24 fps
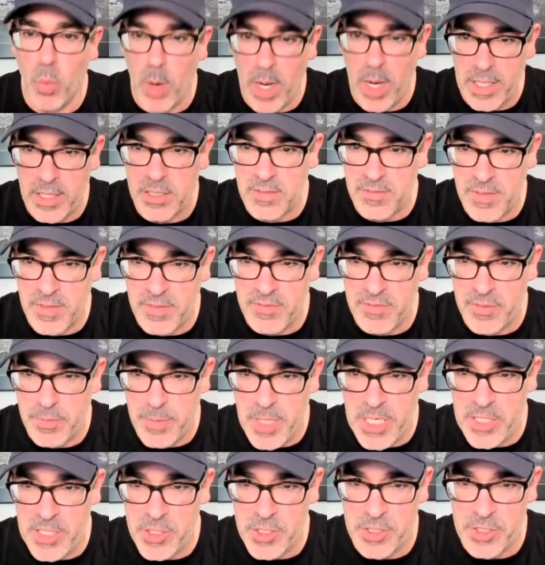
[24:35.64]
wealth of
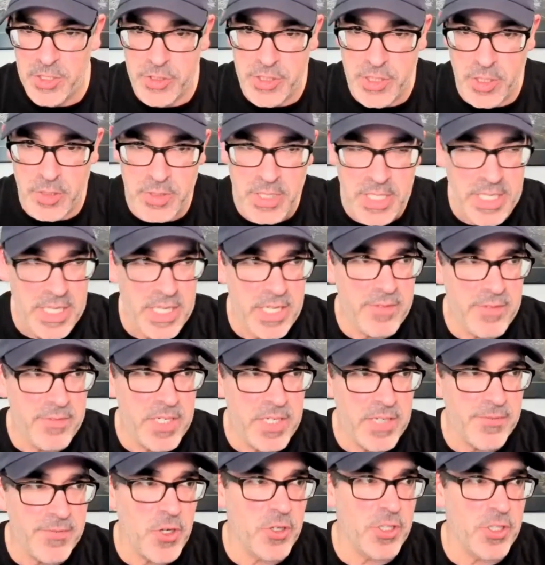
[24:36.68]
information. So even
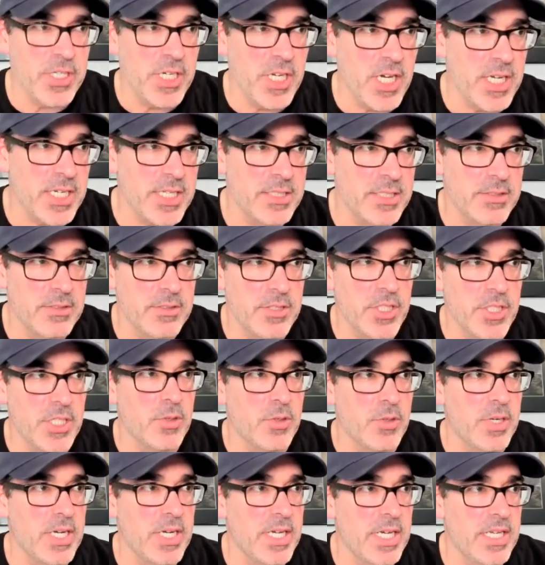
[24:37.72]
if you're not,
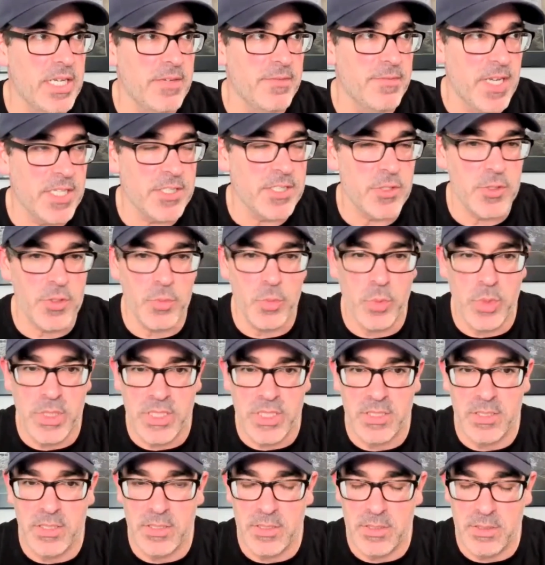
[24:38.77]
an investor
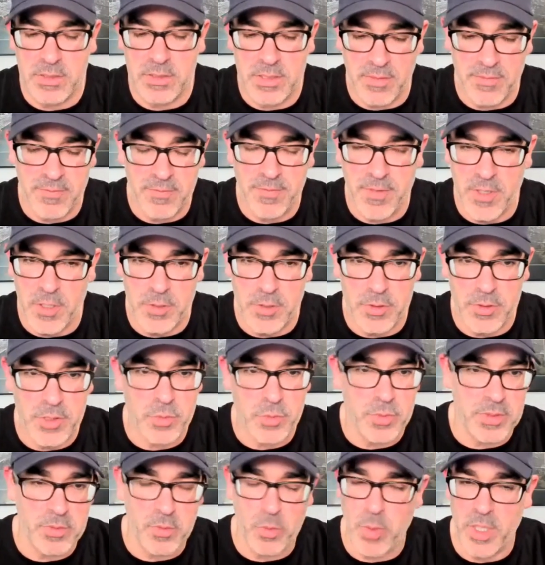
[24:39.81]
with some folks,
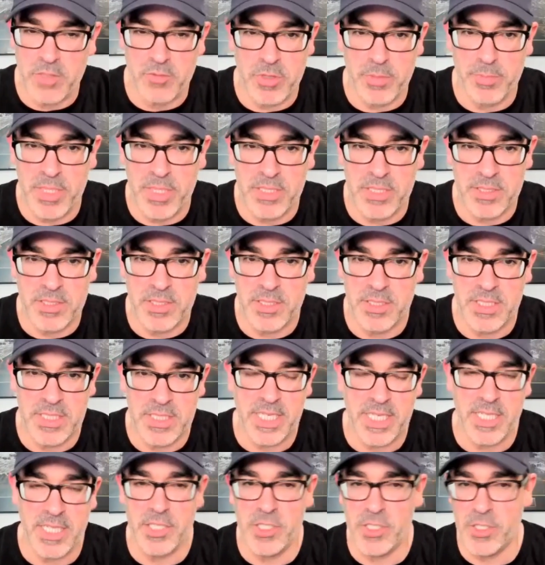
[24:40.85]
whether it be a
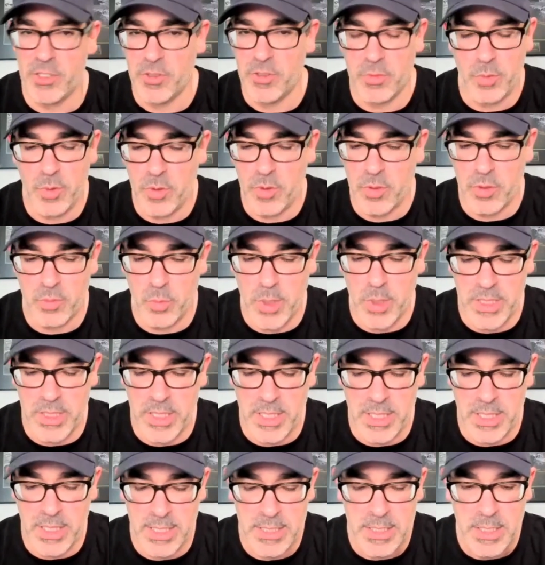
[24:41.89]
syndication or
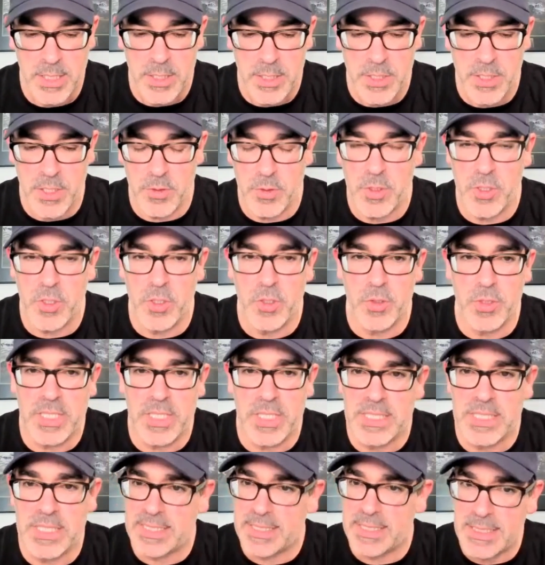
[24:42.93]
whatnot, you
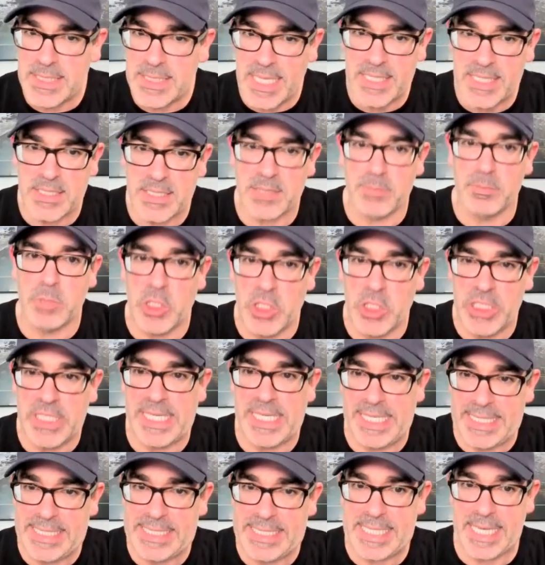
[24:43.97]
can still get some good
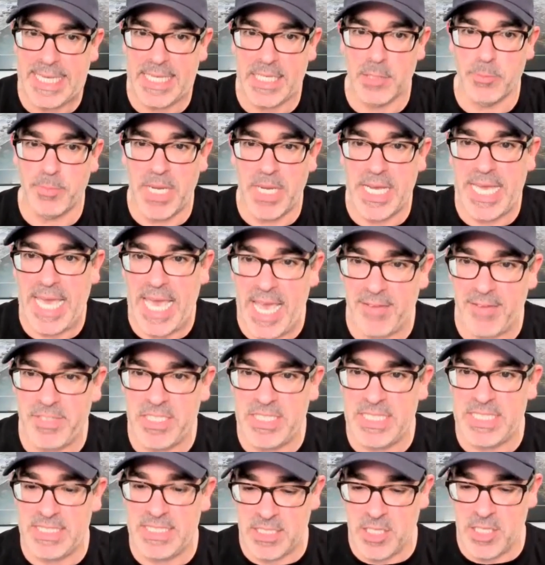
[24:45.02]
intel by
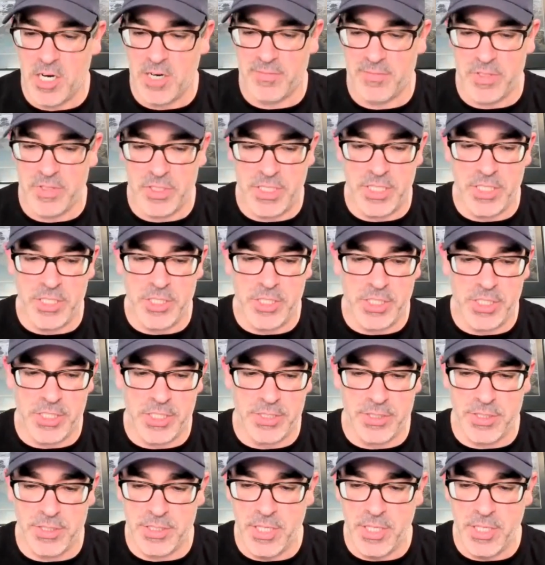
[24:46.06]
having these
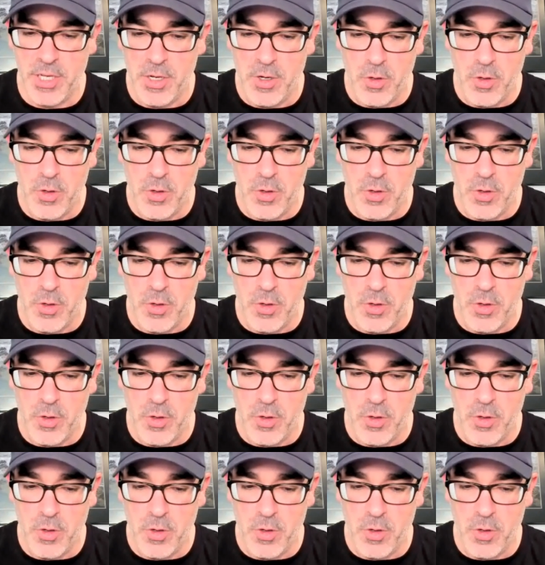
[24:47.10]
conversations